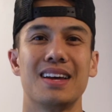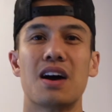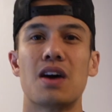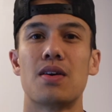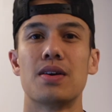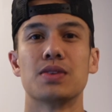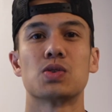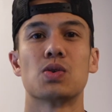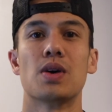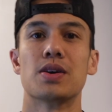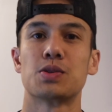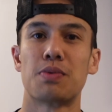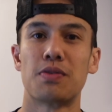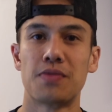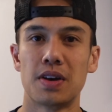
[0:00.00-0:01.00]
All right, so as
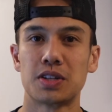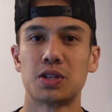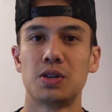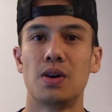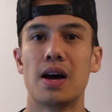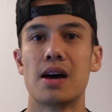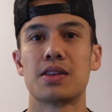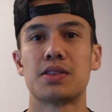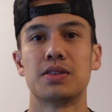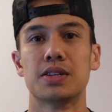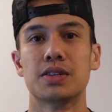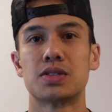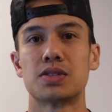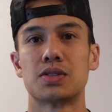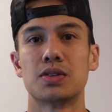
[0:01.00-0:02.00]
professional
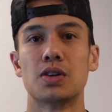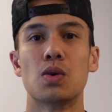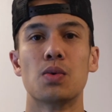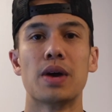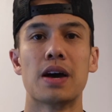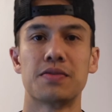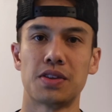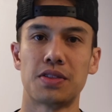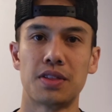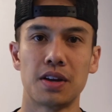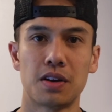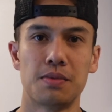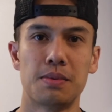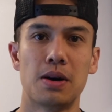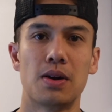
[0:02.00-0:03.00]
athletes, you know, we have to
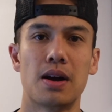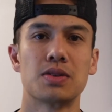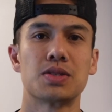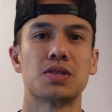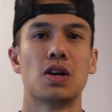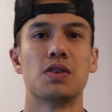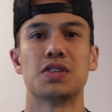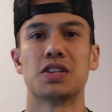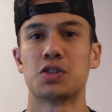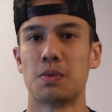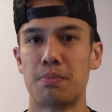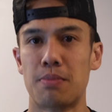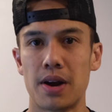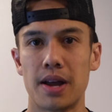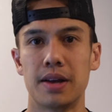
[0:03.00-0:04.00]
think about ourselves as a
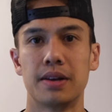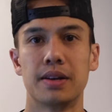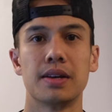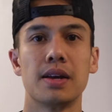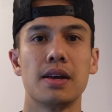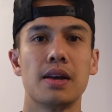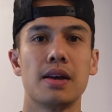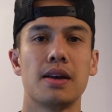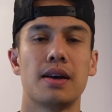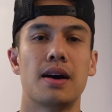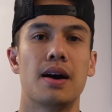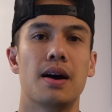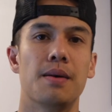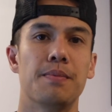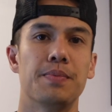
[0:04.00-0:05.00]
brand,
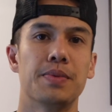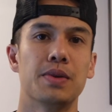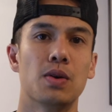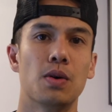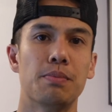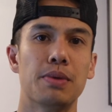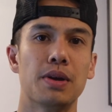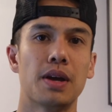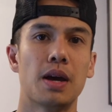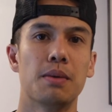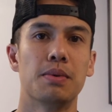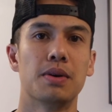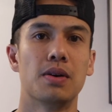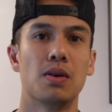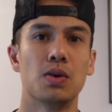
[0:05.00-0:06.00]
um, you know, being
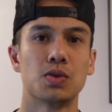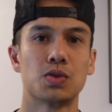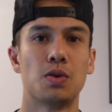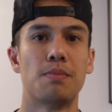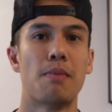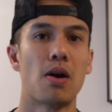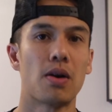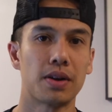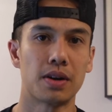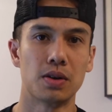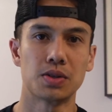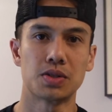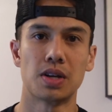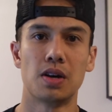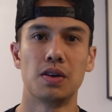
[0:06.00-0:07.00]
able to also market
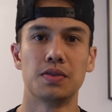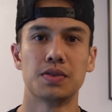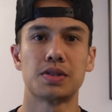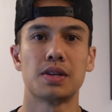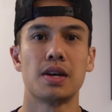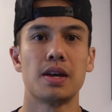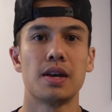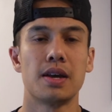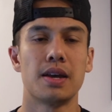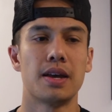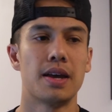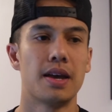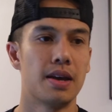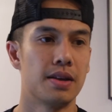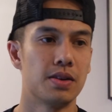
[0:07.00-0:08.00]
ourselves
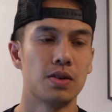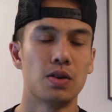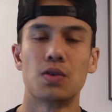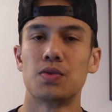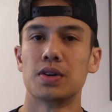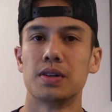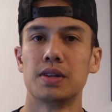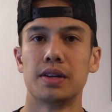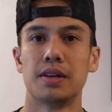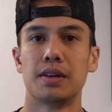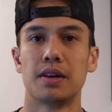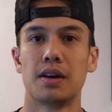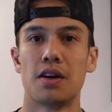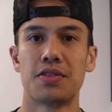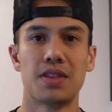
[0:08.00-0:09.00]
and, you know, really
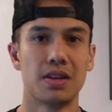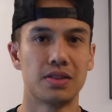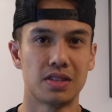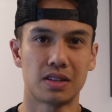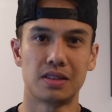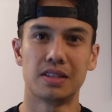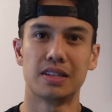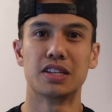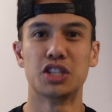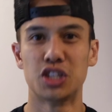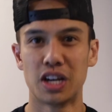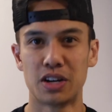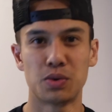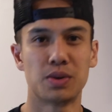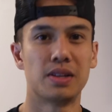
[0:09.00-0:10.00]
authentically and
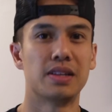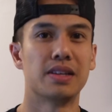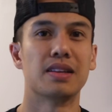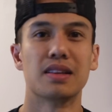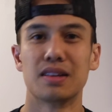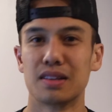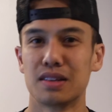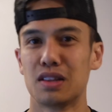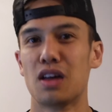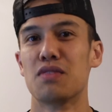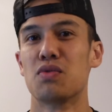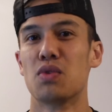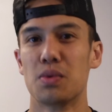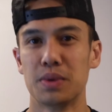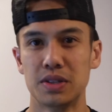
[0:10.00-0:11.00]
genuinely love
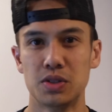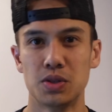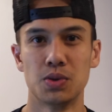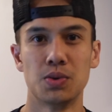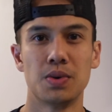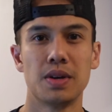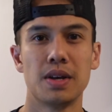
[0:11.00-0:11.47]
what we do.